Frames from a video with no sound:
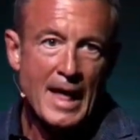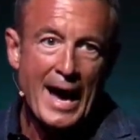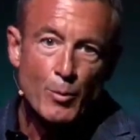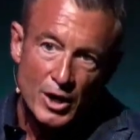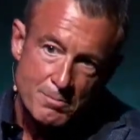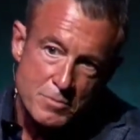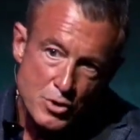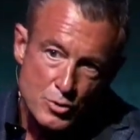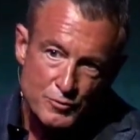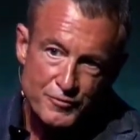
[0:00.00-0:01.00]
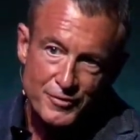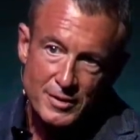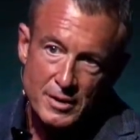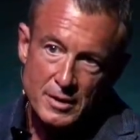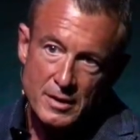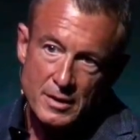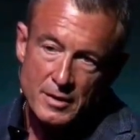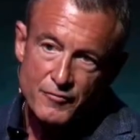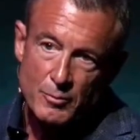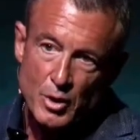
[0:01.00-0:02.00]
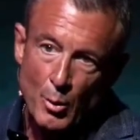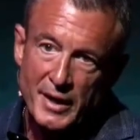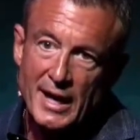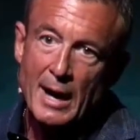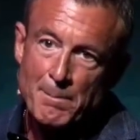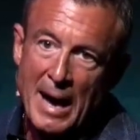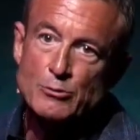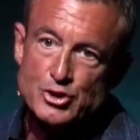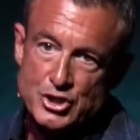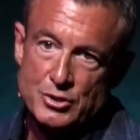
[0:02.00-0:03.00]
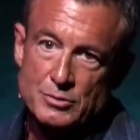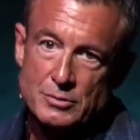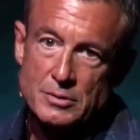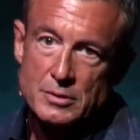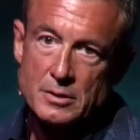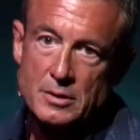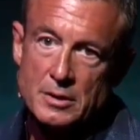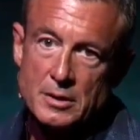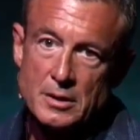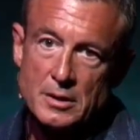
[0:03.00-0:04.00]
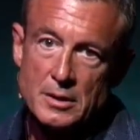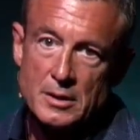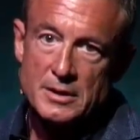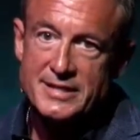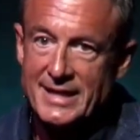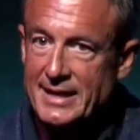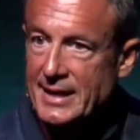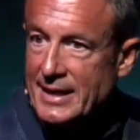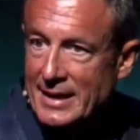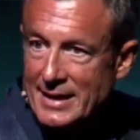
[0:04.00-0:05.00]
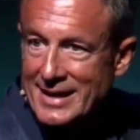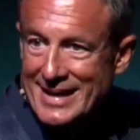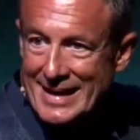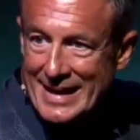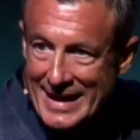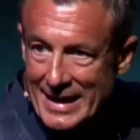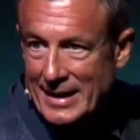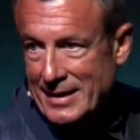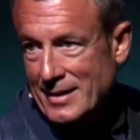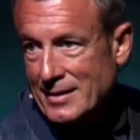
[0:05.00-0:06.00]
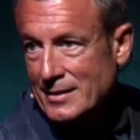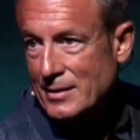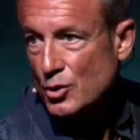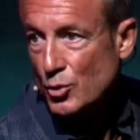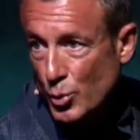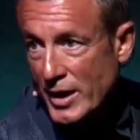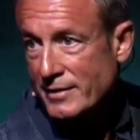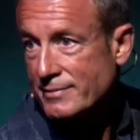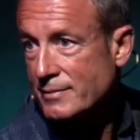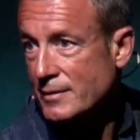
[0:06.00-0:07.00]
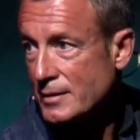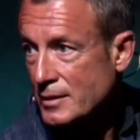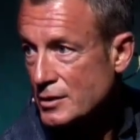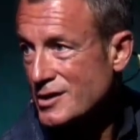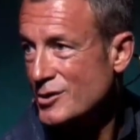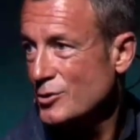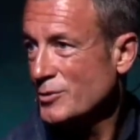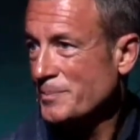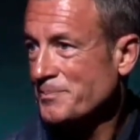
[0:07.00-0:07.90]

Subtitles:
I want to move from knowing about you to getting in with you.